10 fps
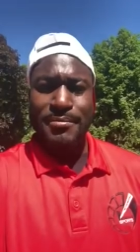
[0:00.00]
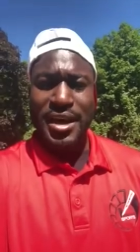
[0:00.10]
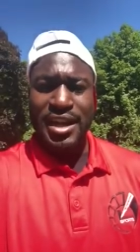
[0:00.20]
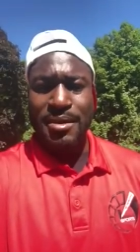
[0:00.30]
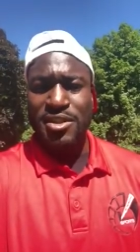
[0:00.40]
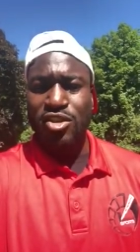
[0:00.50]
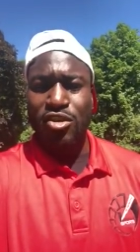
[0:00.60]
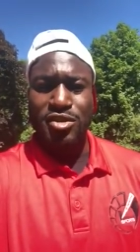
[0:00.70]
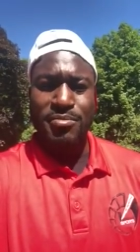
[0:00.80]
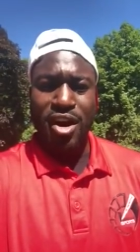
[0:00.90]
My name is
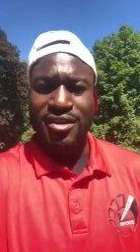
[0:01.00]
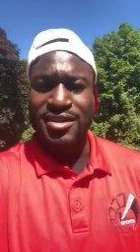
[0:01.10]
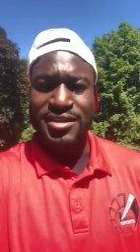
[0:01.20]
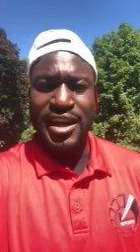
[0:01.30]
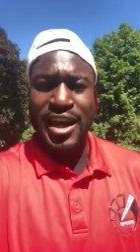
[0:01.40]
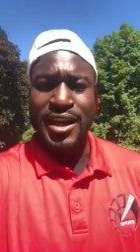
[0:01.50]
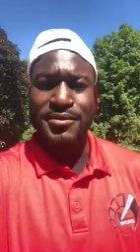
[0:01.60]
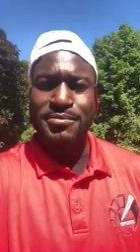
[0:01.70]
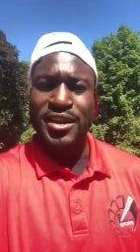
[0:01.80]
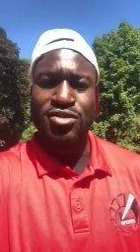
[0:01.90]
Coach Markus
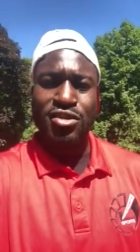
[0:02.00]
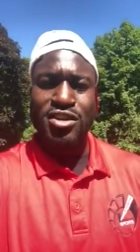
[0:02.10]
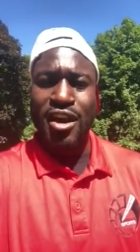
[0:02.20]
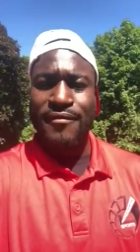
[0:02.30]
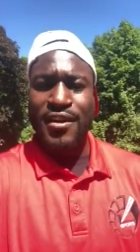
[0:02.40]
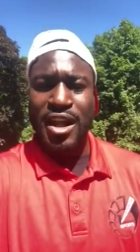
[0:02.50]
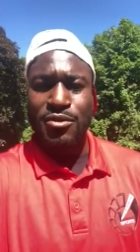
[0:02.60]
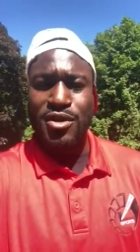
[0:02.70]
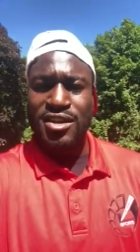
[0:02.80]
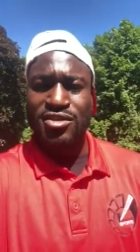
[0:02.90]
Naves. Make sure y'all
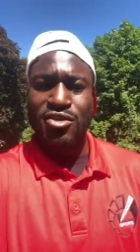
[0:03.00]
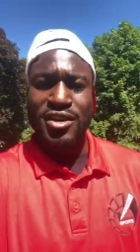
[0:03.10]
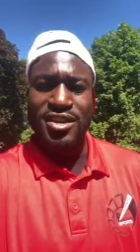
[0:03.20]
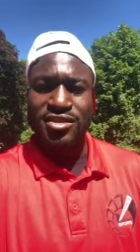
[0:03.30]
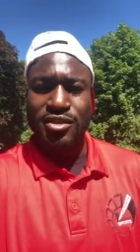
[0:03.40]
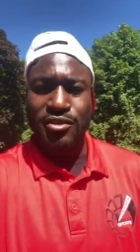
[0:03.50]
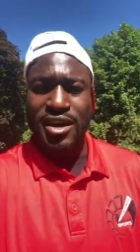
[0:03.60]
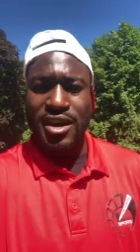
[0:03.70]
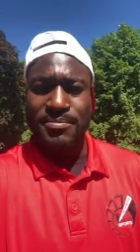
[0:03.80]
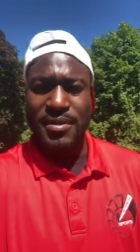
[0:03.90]
follow us on
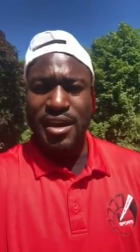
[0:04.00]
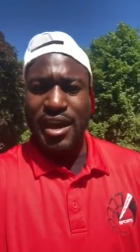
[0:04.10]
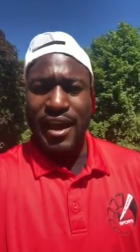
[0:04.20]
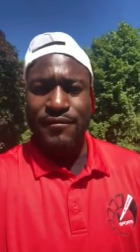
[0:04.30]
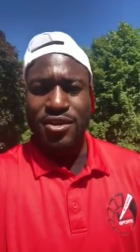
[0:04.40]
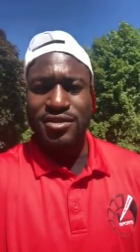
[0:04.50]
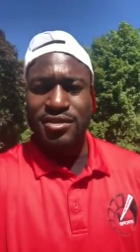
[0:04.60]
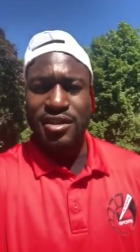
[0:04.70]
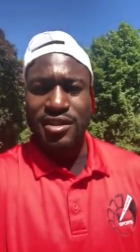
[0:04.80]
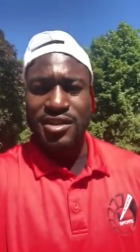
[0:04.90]
Instagram at
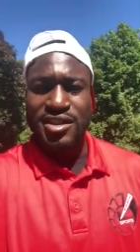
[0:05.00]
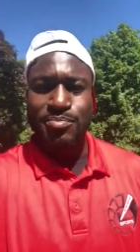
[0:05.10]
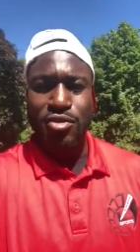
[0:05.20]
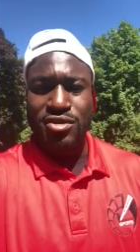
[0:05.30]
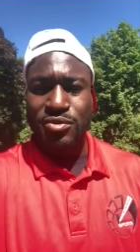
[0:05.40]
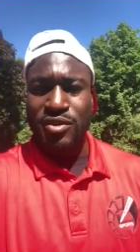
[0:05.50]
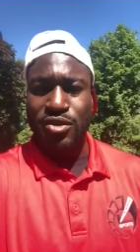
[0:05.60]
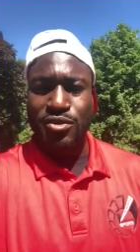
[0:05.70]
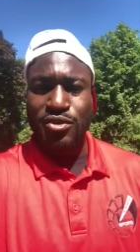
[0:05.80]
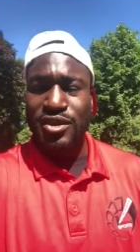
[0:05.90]
Versatility Sports
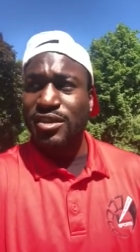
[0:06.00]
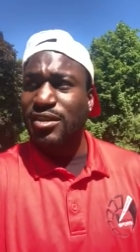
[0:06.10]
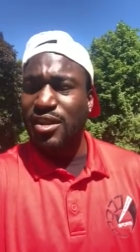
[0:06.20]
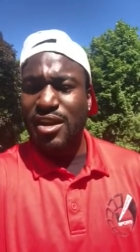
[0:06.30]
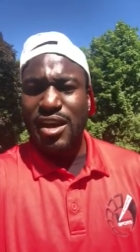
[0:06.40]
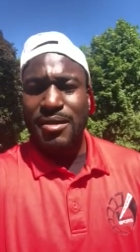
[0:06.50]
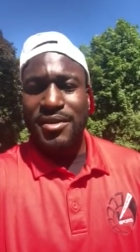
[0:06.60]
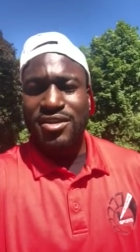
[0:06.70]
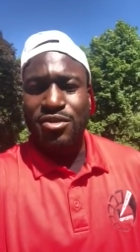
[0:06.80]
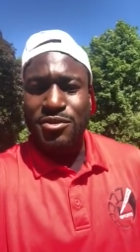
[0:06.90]
Recruiting.
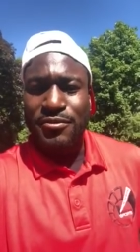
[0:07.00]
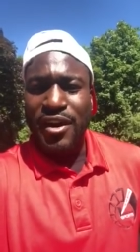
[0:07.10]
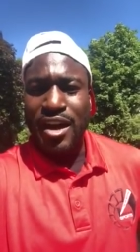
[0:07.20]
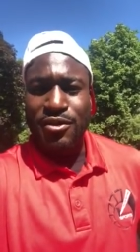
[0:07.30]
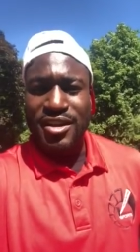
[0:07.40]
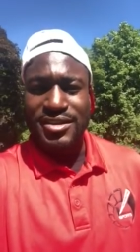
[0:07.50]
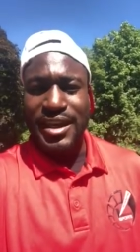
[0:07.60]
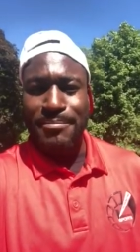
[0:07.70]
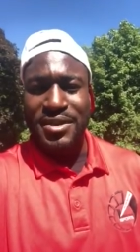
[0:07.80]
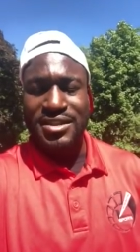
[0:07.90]
Make sure you follow us
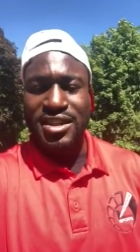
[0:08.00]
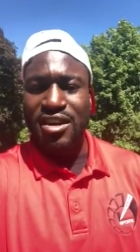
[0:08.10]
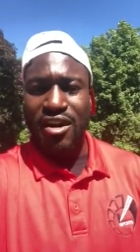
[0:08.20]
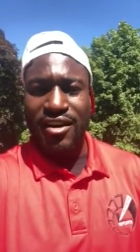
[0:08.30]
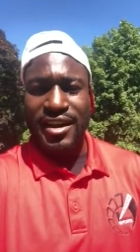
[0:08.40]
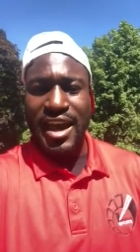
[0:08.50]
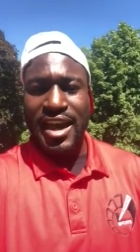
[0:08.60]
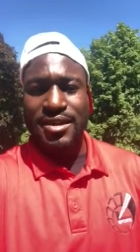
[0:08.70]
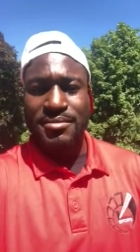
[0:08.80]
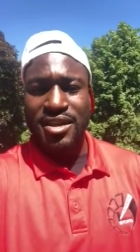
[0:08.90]
at BTR
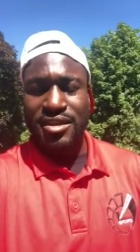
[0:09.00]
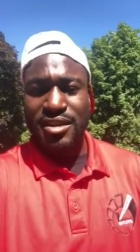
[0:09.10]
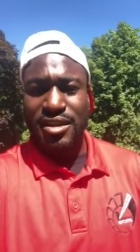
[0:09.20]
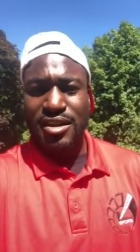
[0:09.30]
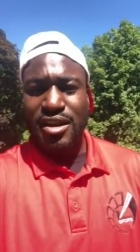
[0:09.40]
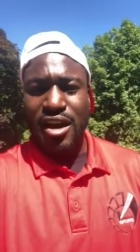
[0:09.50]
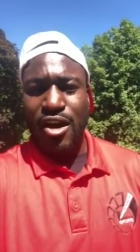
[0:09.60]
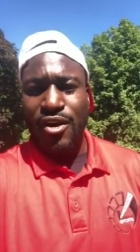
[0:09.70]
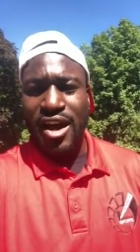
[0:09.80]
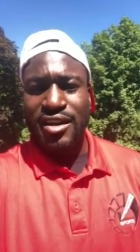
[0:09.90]
Academy.
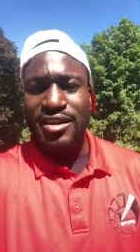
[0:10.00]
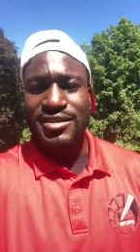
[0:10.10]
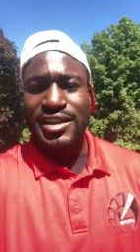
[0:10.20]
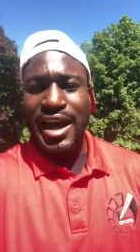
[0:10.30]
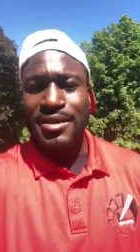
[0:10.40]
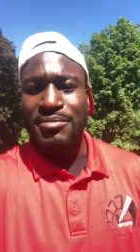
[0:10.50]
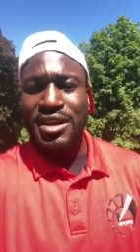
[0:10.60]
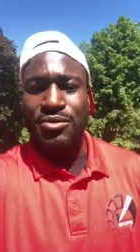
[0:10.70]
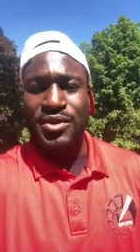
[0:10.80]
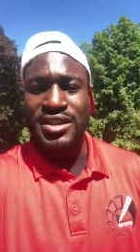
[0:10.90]
All right, it's time to
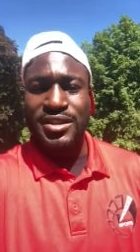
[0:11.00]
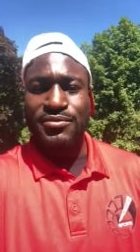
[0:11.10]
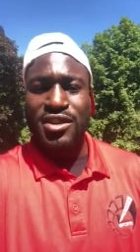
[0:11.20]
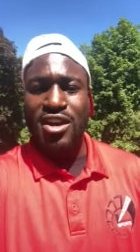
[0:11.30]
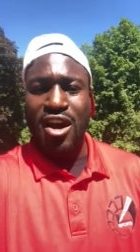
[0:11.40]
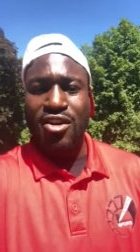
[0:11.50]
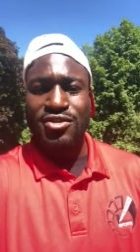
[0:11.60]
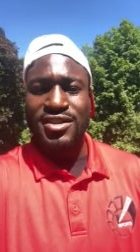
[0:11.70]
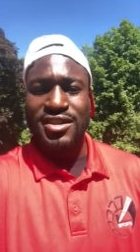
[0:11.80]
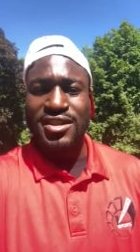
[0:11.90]
be the reason for y'all
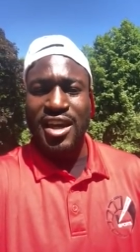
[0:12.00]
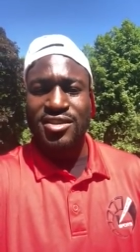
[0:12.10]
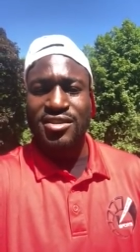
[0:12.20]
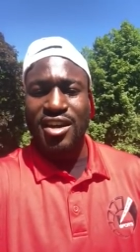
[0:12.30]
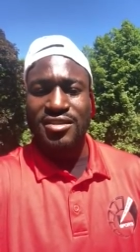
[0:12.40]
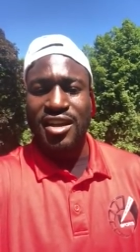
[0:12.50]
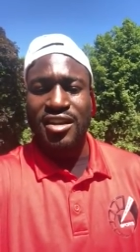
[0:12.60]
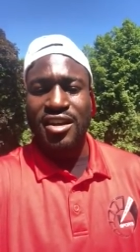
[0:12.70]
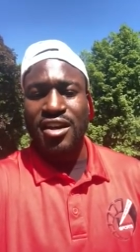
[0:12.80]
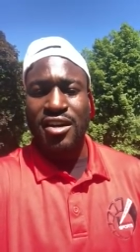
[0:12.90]
own success. Y'all
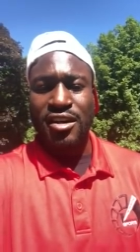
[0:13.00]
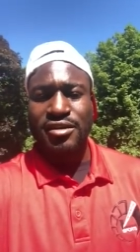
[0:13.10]
take care.